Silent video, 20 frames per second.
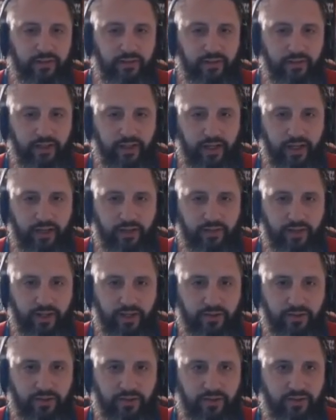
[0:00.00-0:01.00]
They can't even
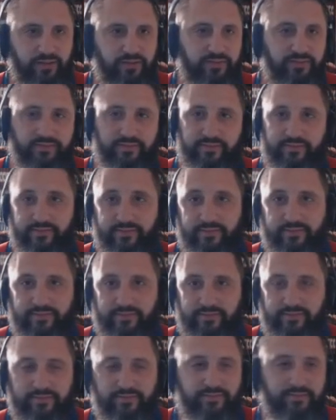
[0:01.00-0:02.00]
answer
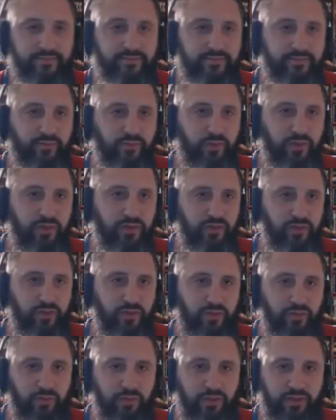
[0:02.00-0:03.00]
with the
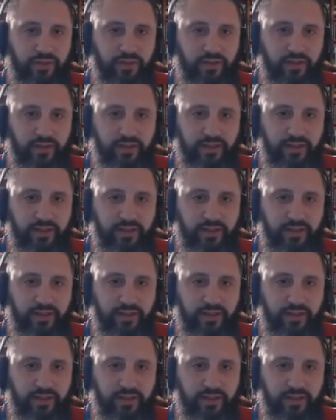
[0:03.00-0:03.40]
truth. But